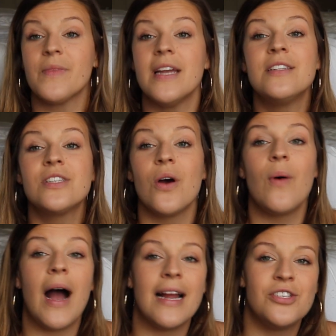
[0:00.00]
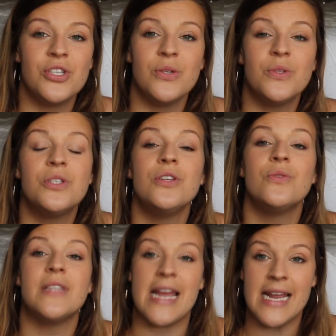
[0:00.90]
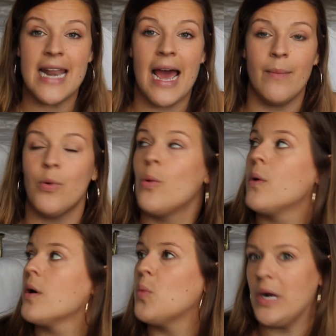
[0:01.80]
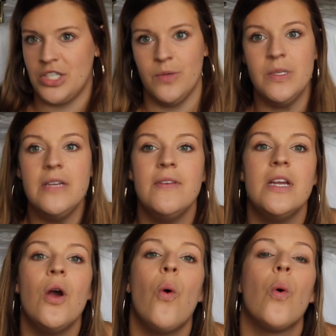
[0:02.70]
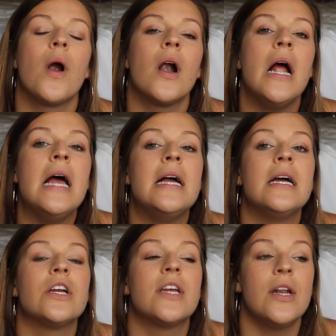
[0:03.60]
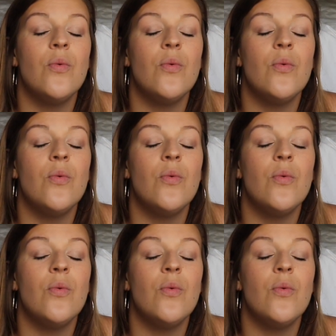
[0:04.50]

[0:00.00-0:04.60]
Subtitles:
And so I choose to take a nap or watch some TV or get